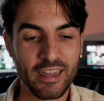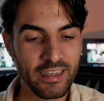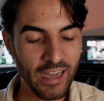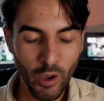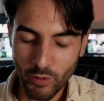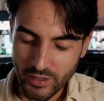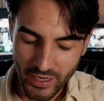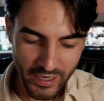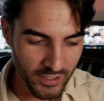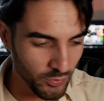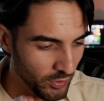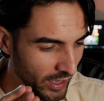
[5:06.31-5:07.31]

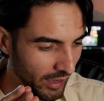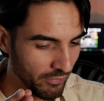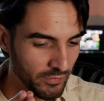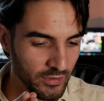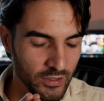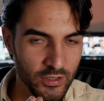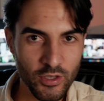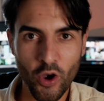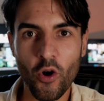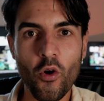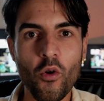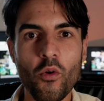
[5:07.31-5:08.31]
Nowadays we have
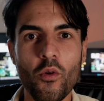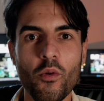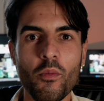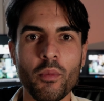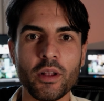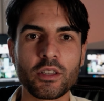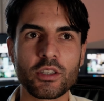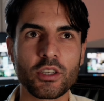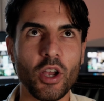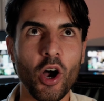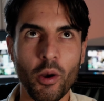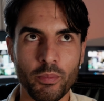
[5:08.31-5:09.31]
so
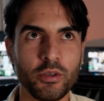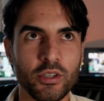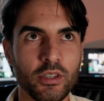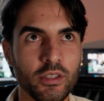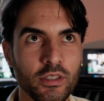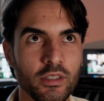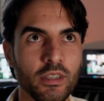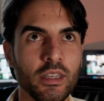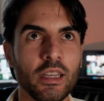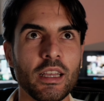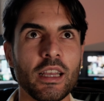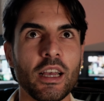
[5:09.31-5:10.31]
much option
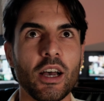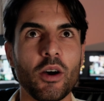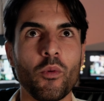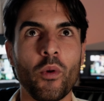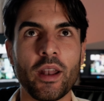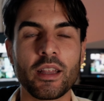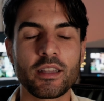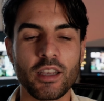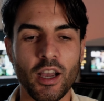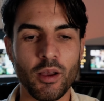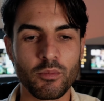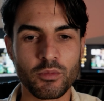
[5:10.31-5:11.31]
when it
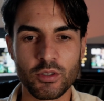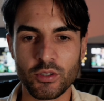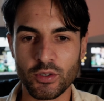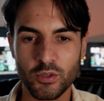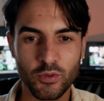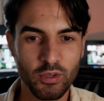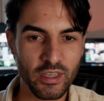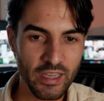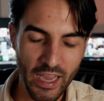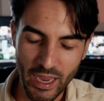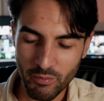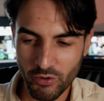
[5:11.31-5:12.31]
comes to
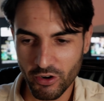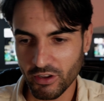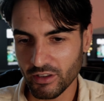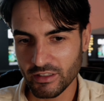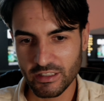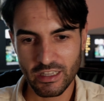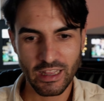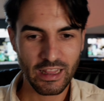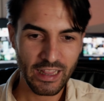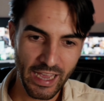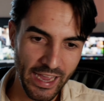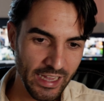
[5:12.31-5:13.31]
cameras,
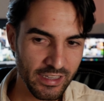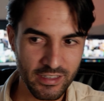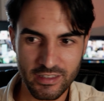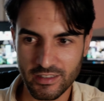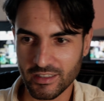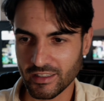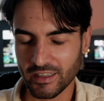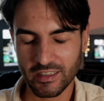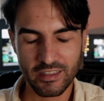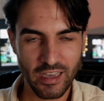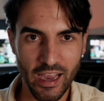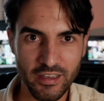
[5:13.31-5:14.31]
lens and
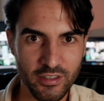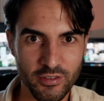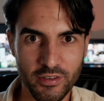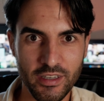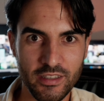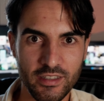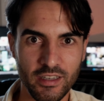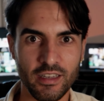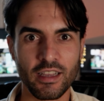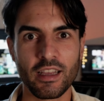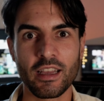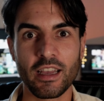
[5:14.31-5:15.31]
accessories,
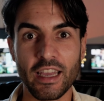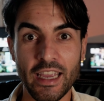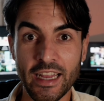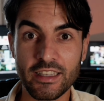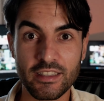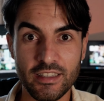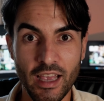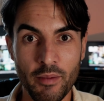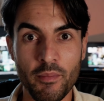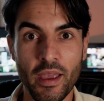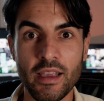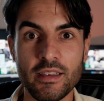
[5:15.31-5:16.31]
and it's
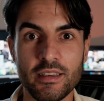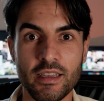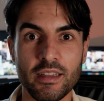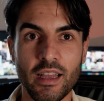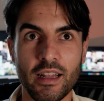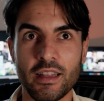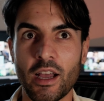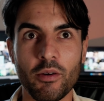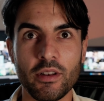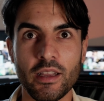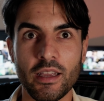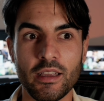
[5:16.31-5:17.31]
amazing that
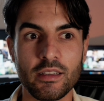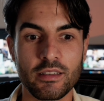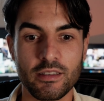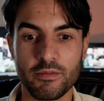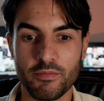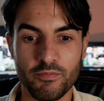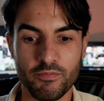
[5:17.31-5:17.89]
nowadays